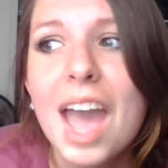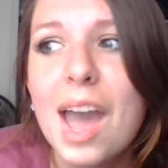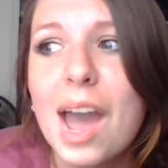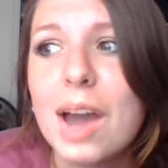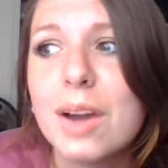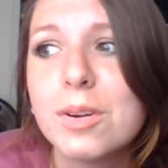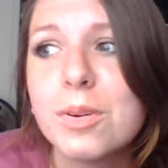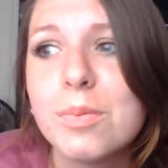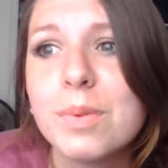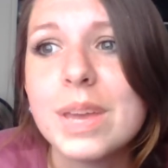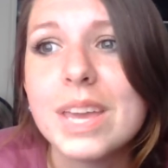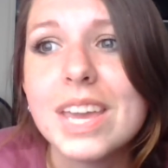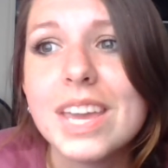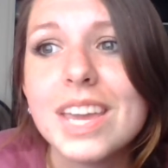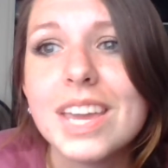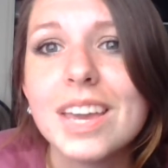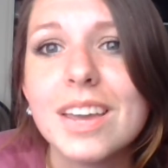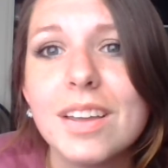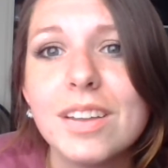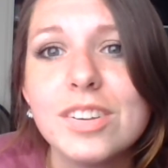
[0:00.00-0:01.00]
how do
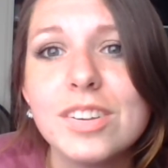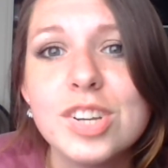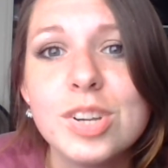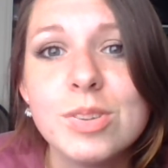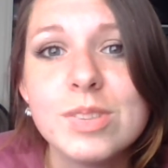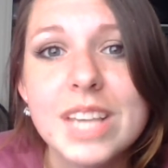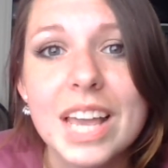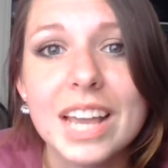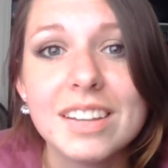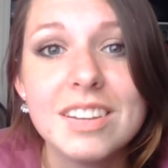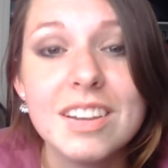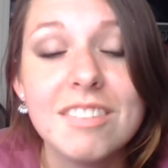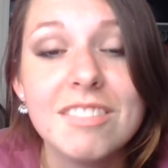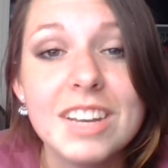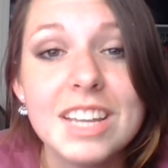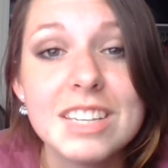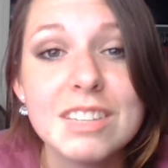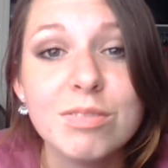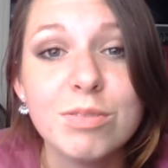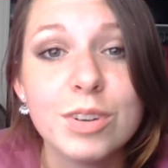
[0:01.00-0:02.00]
we choose
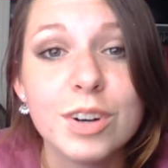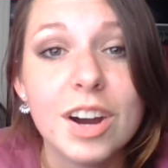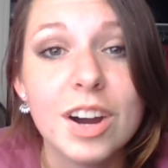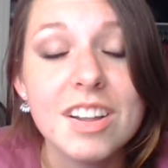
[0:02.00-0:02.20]
activities for